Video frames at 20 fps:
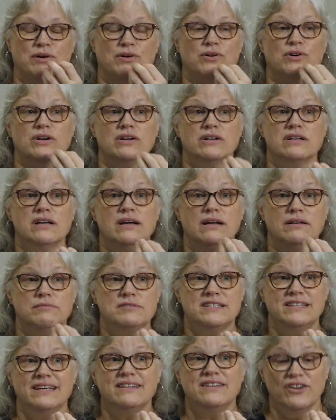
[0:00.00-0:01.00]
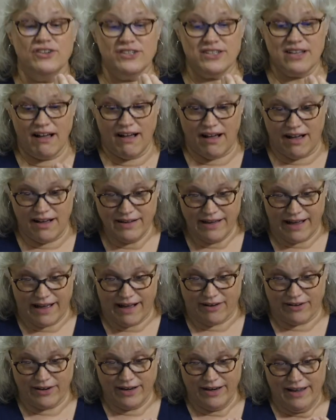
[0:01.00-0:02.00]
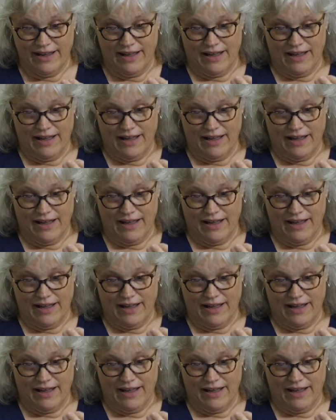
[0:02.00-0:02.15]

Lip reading: or stick their tongue out.